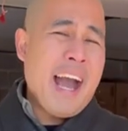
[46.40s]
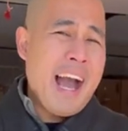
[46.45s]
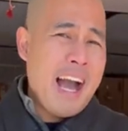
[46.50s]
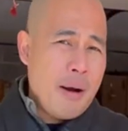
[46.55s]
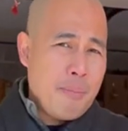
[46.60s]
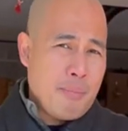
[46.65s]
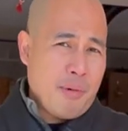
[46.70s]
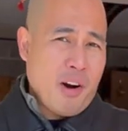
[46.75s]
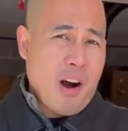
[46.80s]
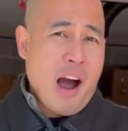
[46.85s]

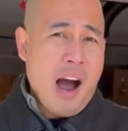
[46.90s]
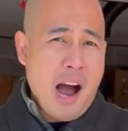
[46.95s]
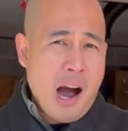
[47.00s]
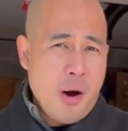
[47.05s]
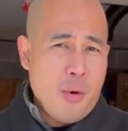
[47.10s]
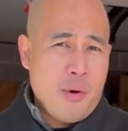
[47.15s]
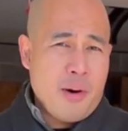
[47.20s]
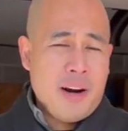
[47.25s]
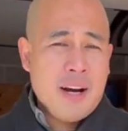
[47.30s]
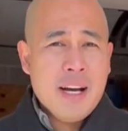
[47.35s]
amp per
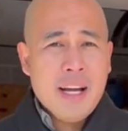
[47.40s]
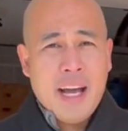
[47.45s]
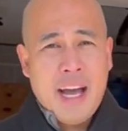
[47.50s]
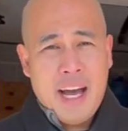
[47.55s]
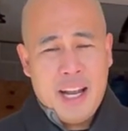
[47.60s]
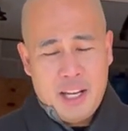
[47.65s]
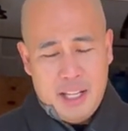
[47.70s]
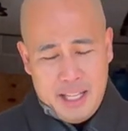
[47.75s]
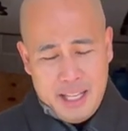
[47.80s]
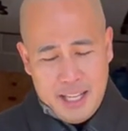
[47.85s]
hour,
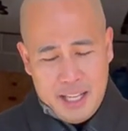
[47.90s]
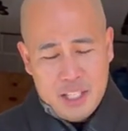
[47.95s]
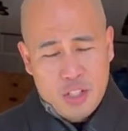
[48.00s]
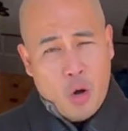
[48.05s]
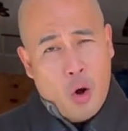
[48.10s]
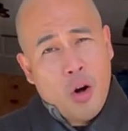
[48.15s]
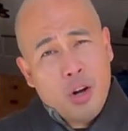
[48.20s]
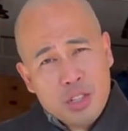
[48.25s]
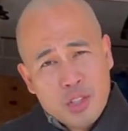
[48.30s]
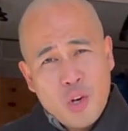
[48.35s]
and it is
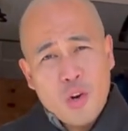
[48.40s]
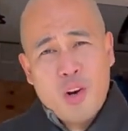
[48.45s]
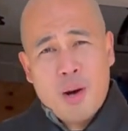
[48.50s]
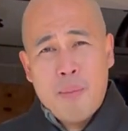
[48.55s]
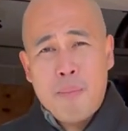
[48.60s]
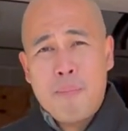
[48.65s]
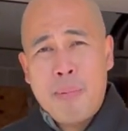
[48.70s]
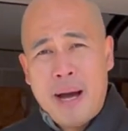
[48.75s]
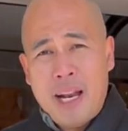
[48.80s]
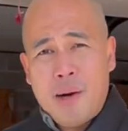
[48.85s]
also
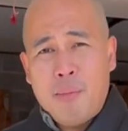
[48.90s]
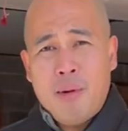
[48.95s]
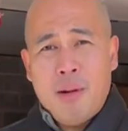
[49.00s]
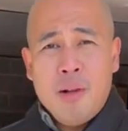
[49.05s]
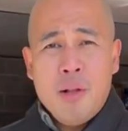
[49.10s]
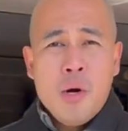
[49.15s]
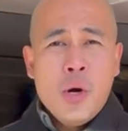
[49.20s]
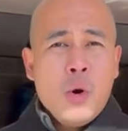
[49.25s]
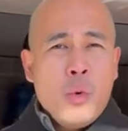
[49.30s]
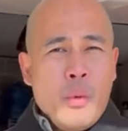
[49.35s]
compatible
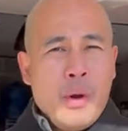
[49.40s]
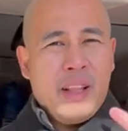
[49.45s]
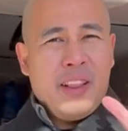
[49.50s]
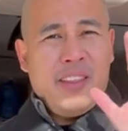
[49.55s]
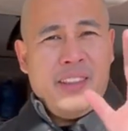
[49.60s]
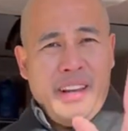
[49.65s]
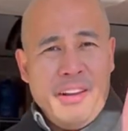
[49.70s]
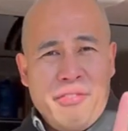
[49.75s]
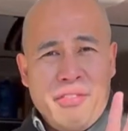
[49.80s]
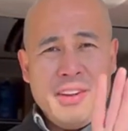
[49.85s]
with
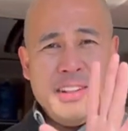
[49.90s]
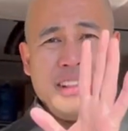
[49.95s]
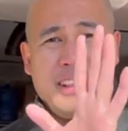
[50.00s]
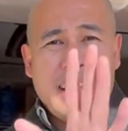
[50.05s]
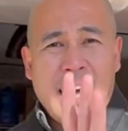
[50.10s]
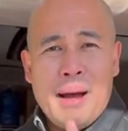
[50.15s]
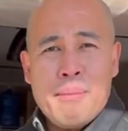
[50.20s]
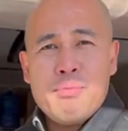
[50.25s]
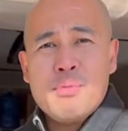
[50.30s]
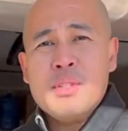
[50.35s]
different
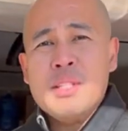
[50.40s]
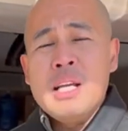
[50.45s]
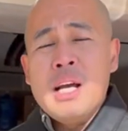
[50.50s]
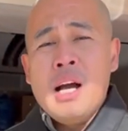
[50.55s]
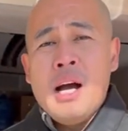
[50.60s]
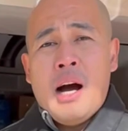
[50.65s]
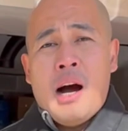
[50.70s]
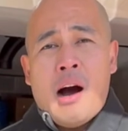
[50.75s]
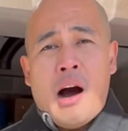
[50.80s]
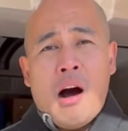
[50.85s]
types
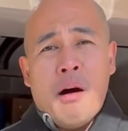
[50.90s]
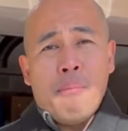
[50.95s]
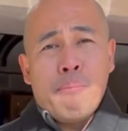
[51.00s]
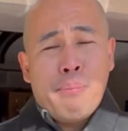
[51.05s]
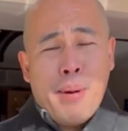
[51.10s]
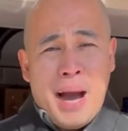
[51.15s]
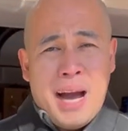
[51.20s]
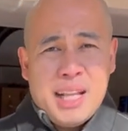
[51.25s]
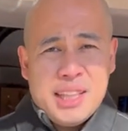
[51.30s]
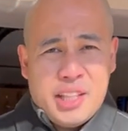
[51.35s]
of
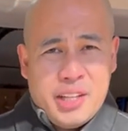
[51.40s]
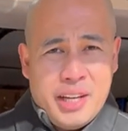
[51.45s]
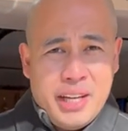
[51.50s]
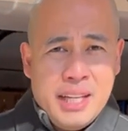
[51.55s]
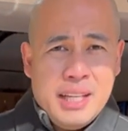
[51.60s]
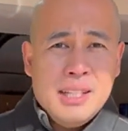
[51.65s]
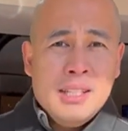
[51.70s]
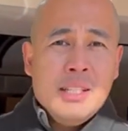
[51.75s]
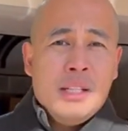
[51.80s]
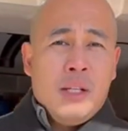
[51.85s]
battery.
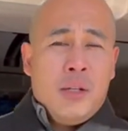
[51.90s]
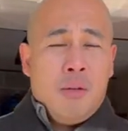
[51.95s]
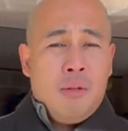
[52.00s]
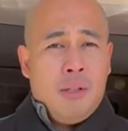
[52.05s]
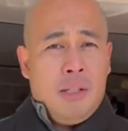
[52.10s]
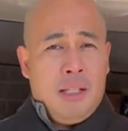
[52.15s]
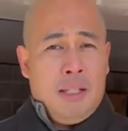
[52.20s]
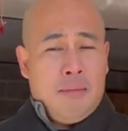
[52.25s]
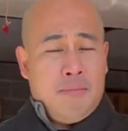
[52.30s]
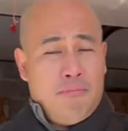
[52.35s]

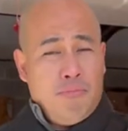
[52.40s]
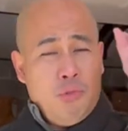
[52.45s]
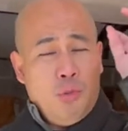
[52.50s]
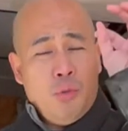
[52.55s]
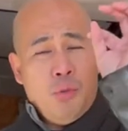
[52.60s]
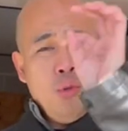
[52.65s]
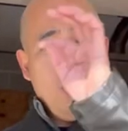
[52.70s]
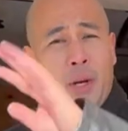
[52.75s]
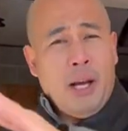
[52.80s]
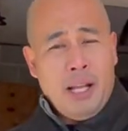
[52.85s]

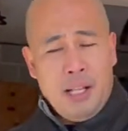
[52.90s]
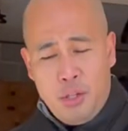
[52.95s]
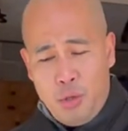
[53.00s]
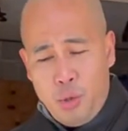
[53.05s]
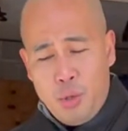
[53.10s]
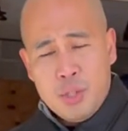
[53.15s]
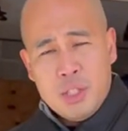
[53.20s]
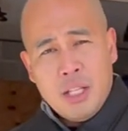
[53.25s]
You can use